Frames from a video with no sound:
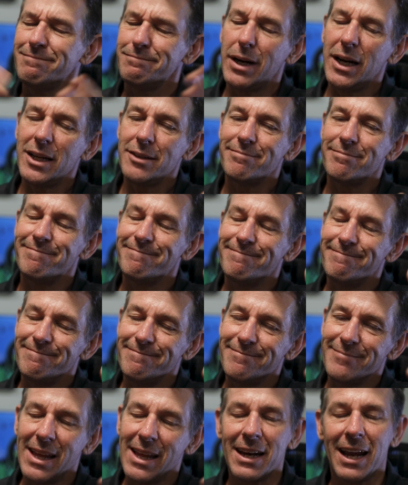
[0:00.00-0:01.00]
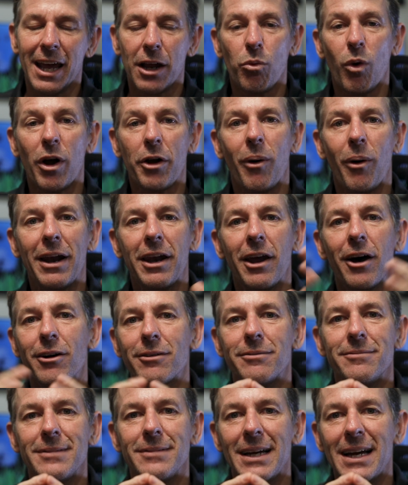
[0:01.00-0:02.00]
But then again, what do I
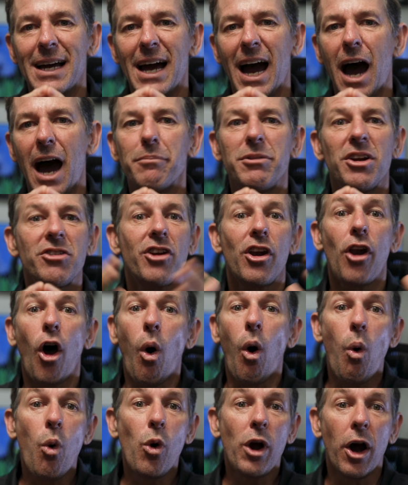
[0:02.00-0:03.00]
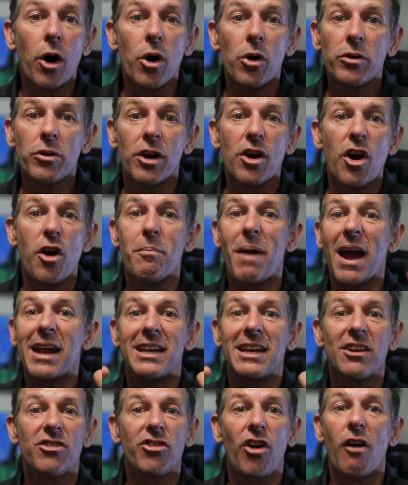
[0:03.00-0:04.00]
know? I'm just an old goat who
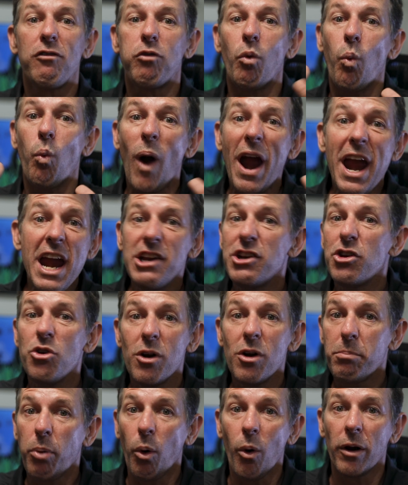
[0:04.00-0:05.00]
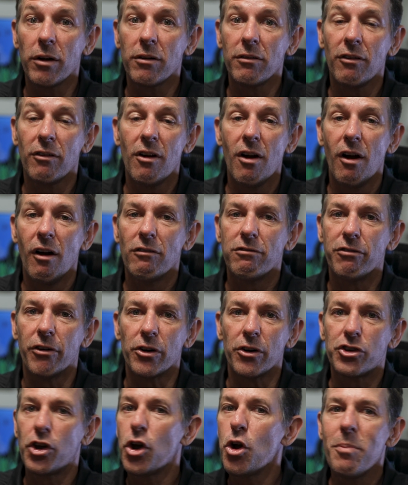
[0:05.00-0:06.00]
made disc golf way too important
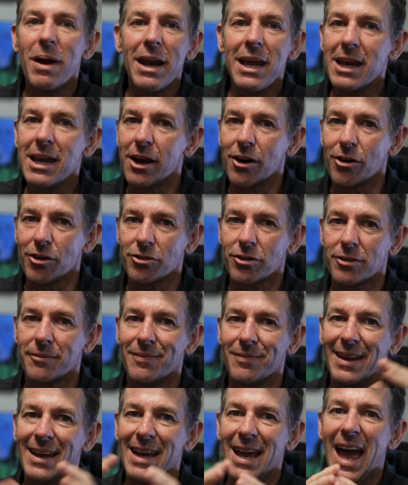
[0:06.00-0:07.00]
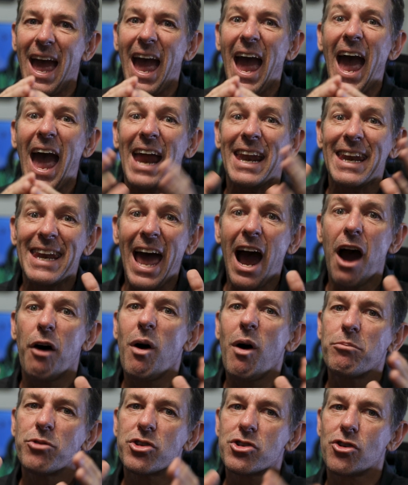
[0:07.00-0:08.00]
for too many years. And
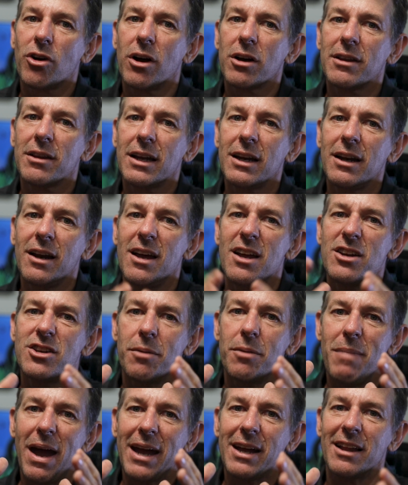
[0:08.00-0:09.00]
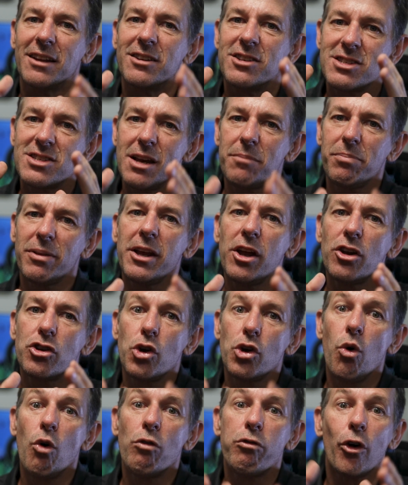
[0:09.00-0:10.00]
now I'm struggling to make it simply a
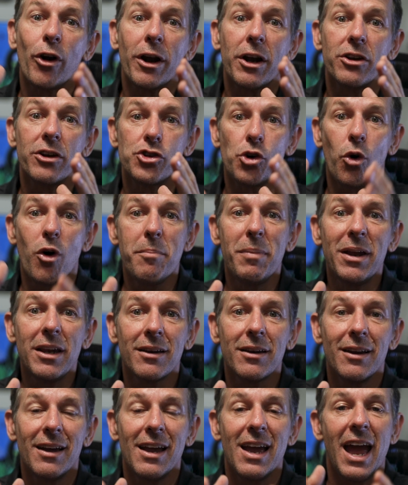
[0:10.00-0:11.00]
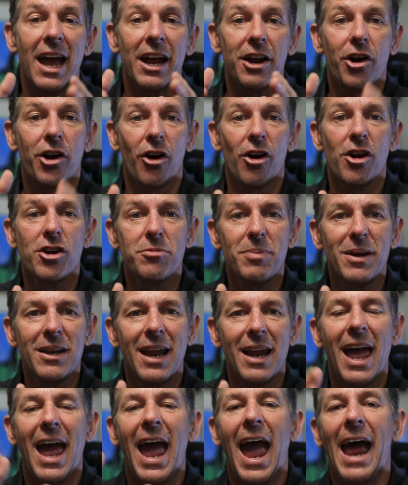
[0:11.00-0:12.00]
tool for enjoyment,
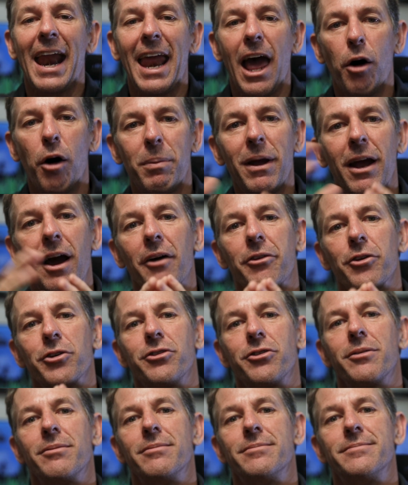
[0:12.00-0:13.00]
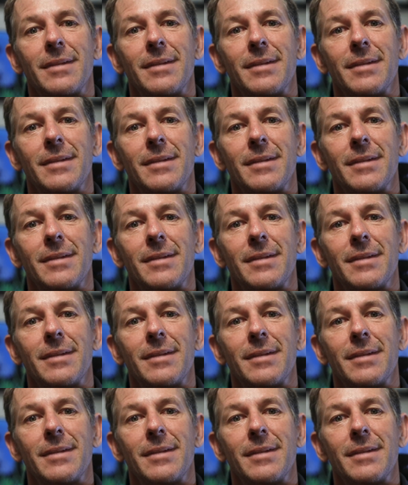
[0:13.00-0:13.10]
encouragement, and helping others.